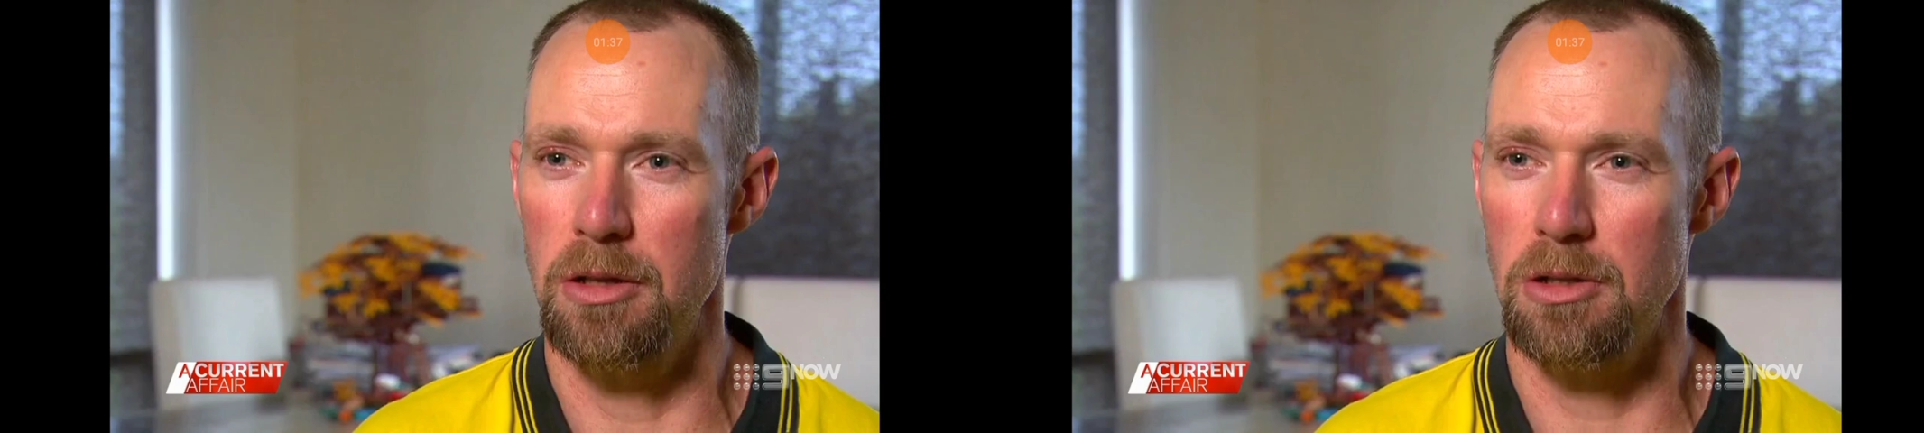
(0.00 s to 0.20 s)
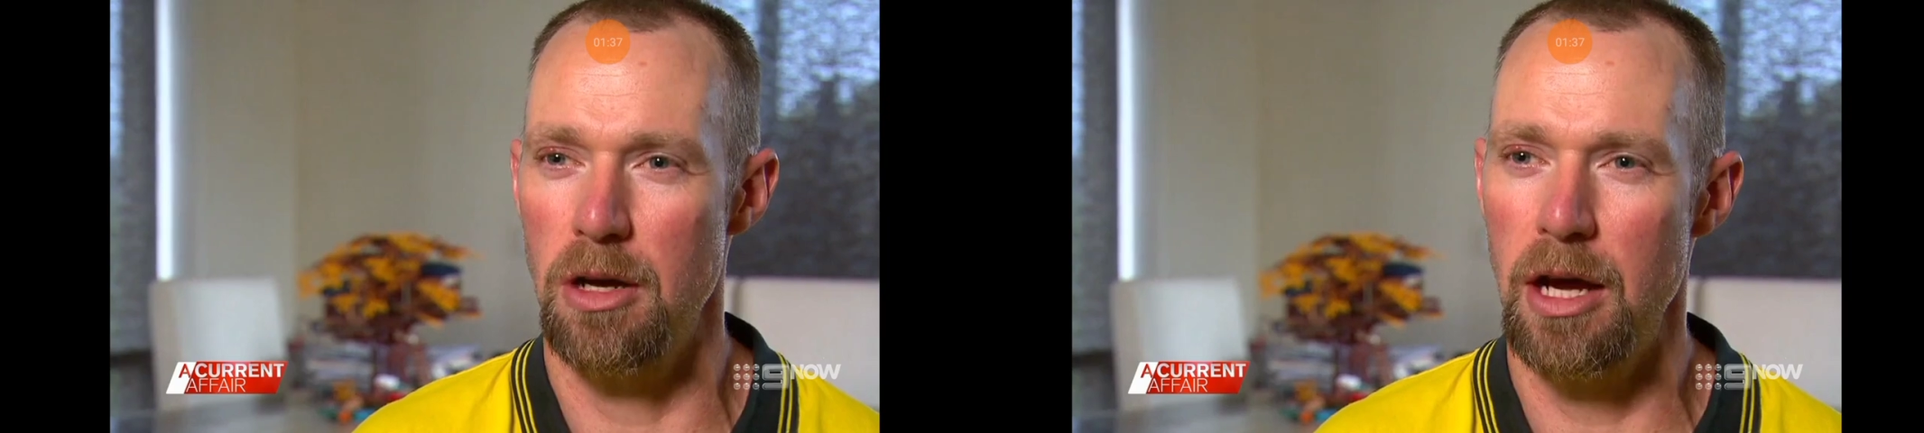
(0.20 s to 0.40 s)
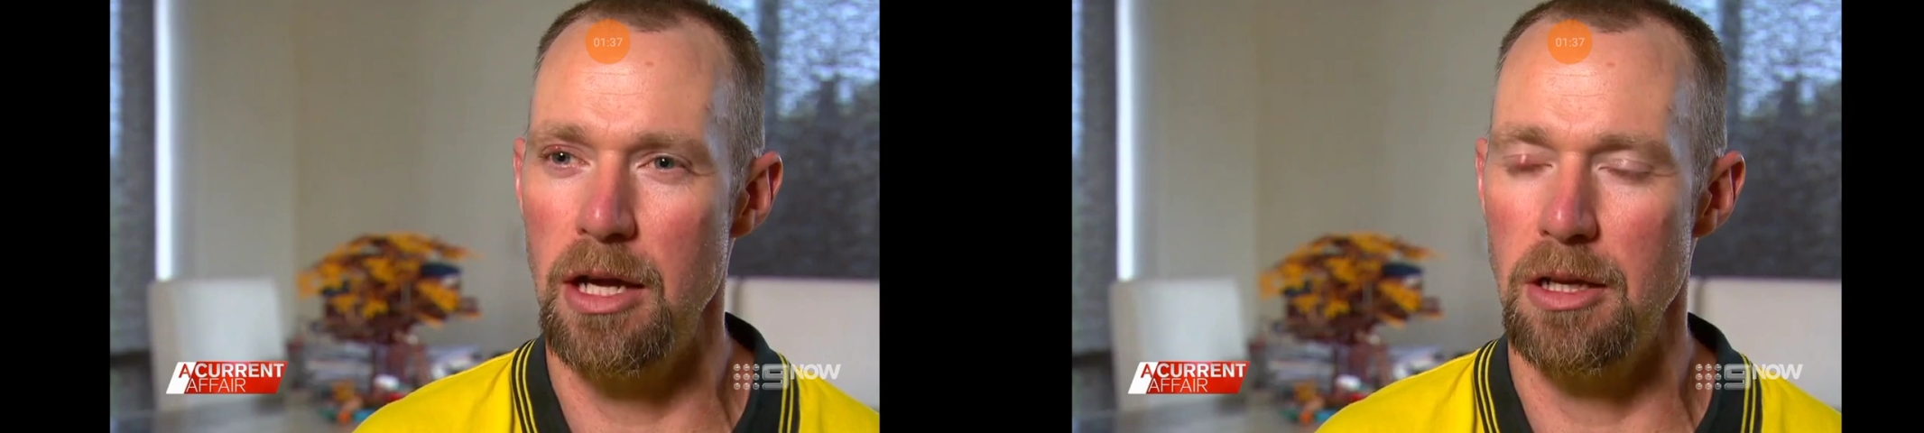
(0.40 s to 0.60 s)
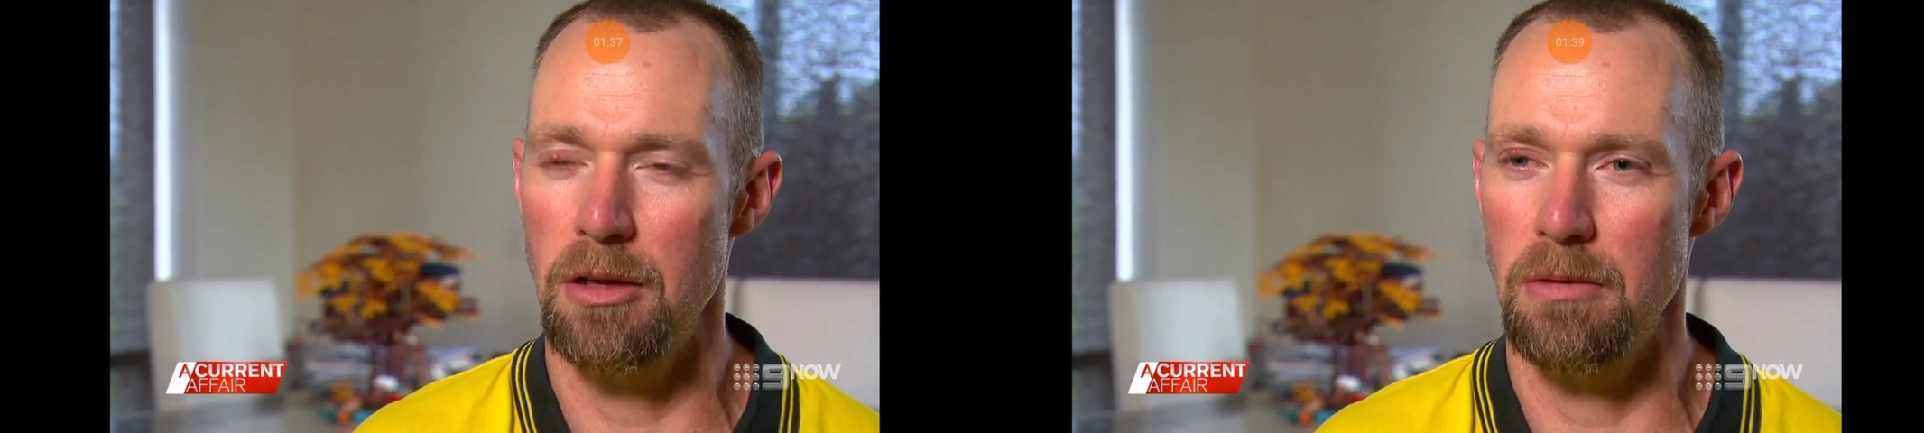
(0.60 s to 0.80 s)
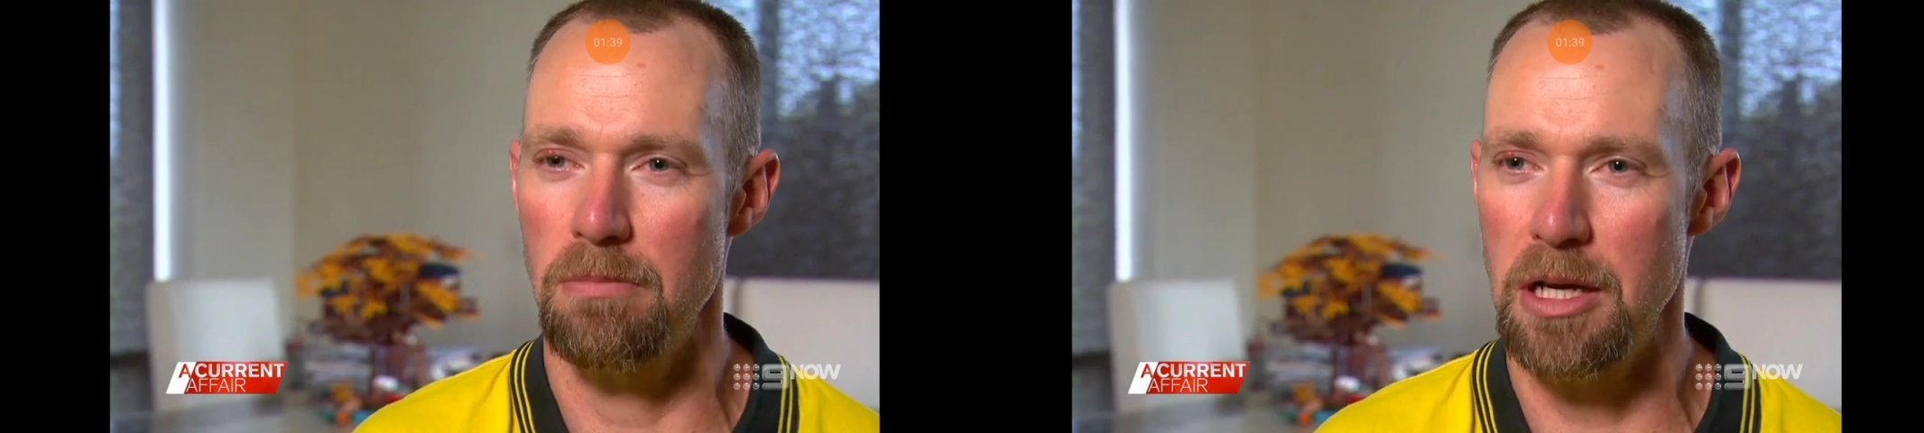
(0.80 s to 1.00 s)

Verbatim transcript: got an 80 metre